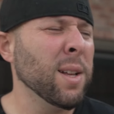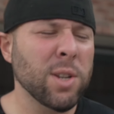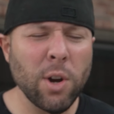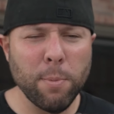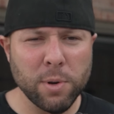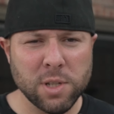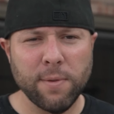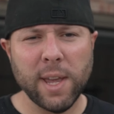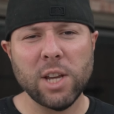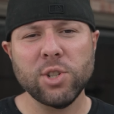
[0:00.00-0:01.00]
turn on your post
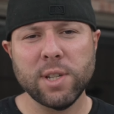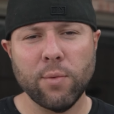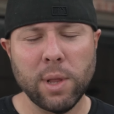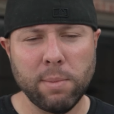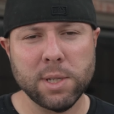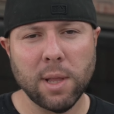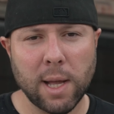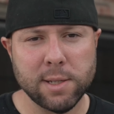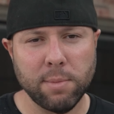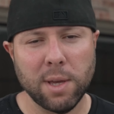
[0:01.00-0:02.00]
notifications. It really means a
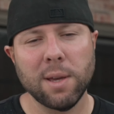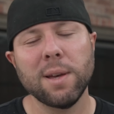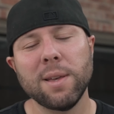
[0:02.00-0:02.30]
lot to me.